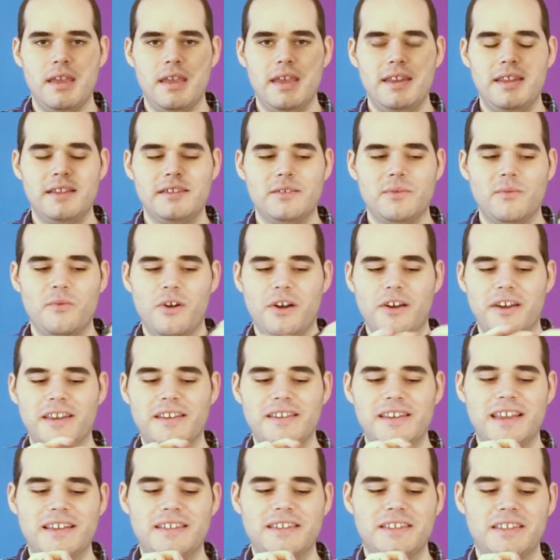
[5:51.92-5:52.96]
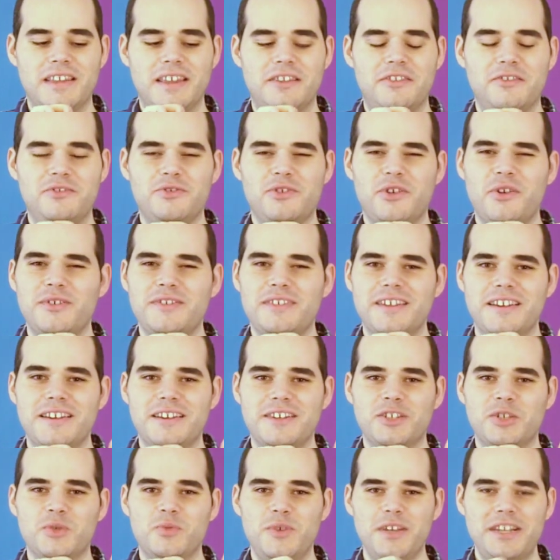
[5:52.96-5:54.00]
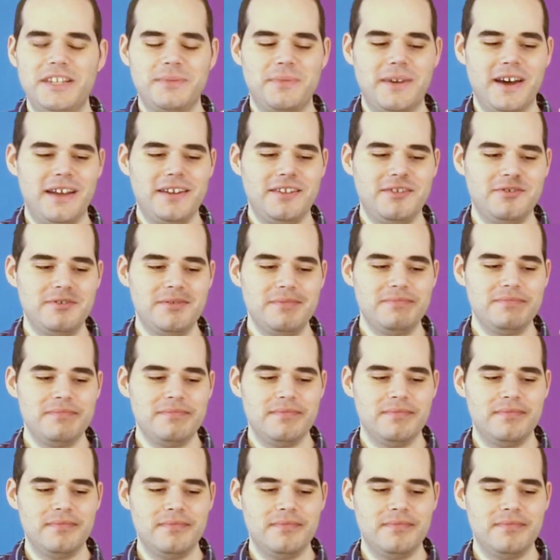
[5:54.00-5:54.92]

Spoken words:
it doesn't work. There's always like a sweet spot to them.